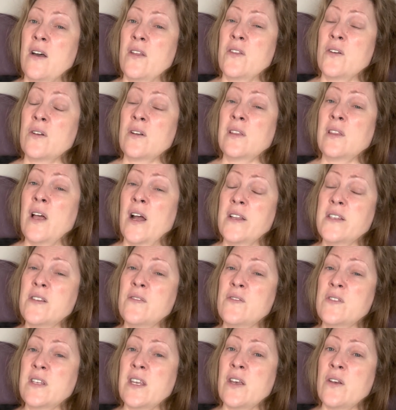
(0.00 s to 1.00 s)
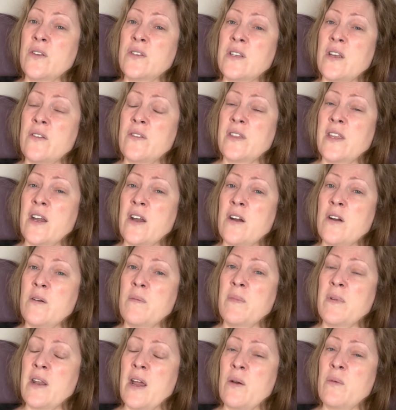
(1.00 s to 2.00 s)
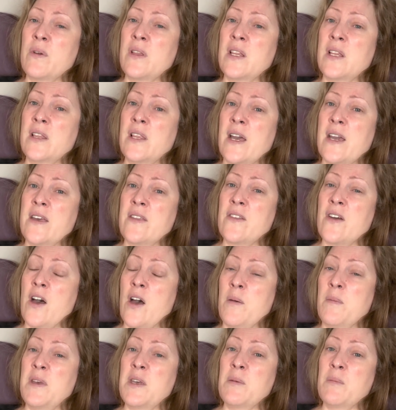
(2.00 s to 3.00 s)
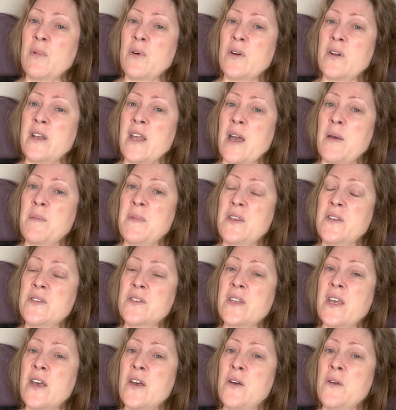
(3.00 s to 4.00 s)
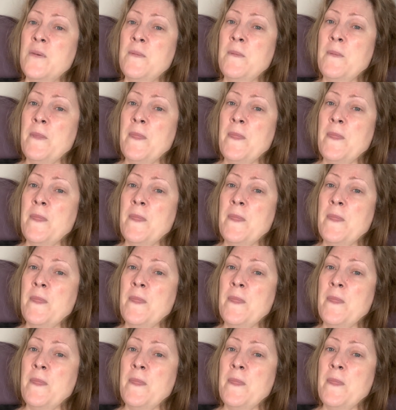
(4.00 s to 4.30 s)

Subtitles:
There are lots of scales out there, but I really like the Hummingbird ME scale